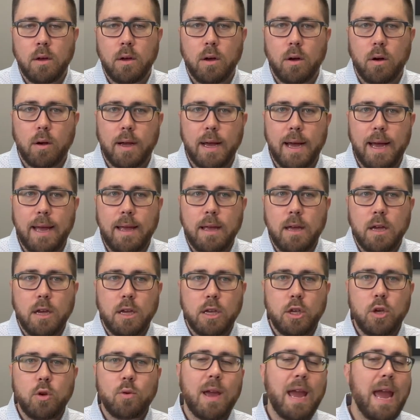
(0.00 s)
Okay,
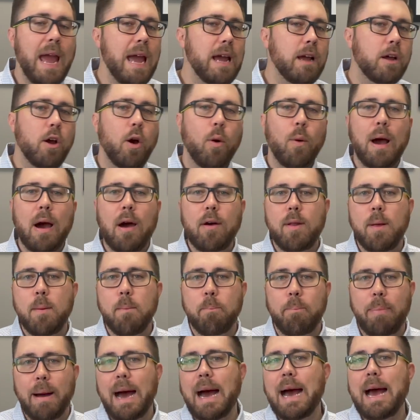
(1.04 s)
you can't go out
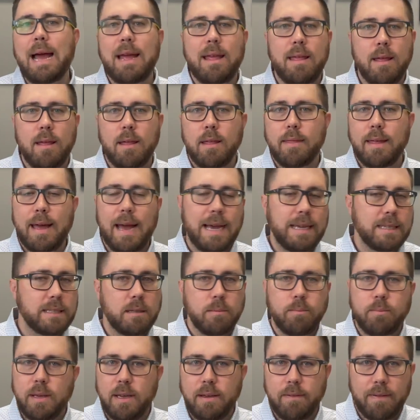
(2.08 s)
and buy the
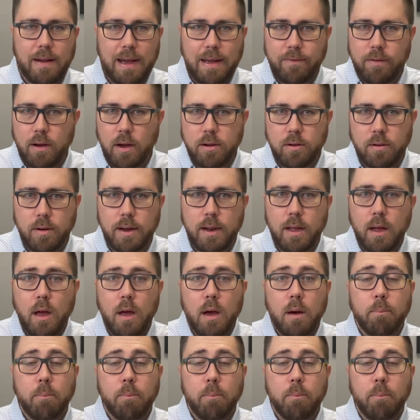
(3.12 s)
S&P 500,